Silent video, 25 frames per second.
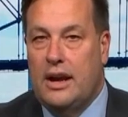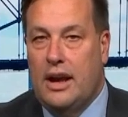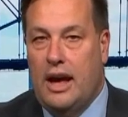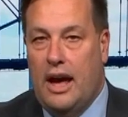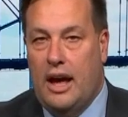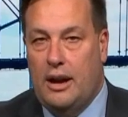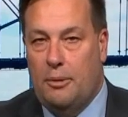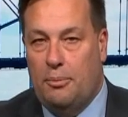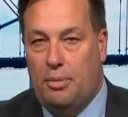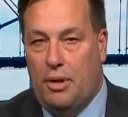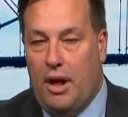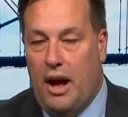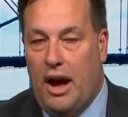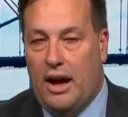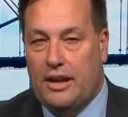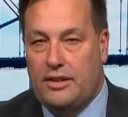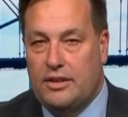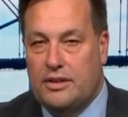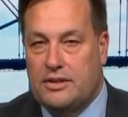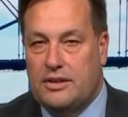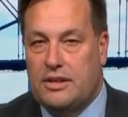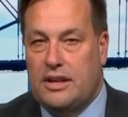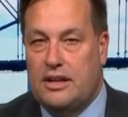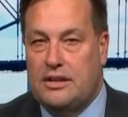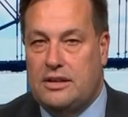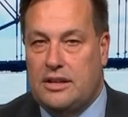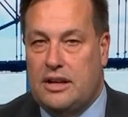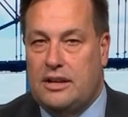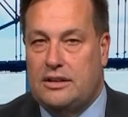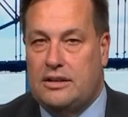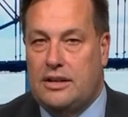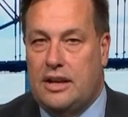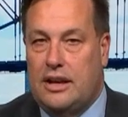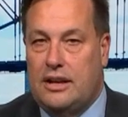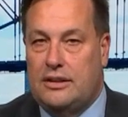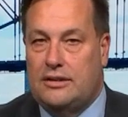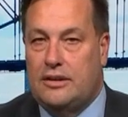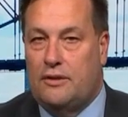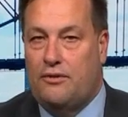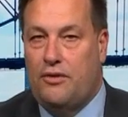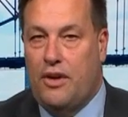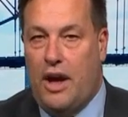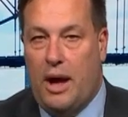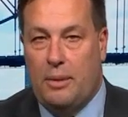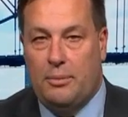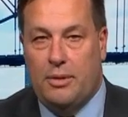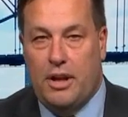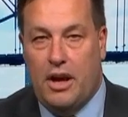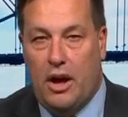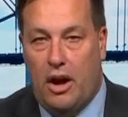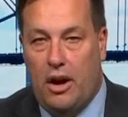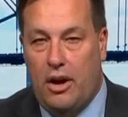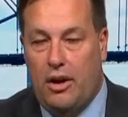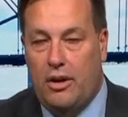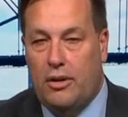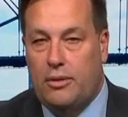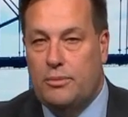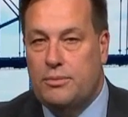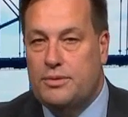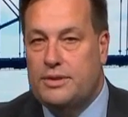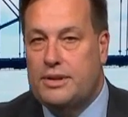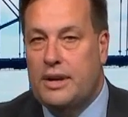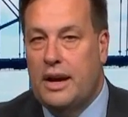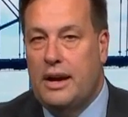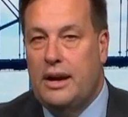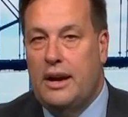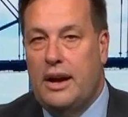and applying the CGT to family homes.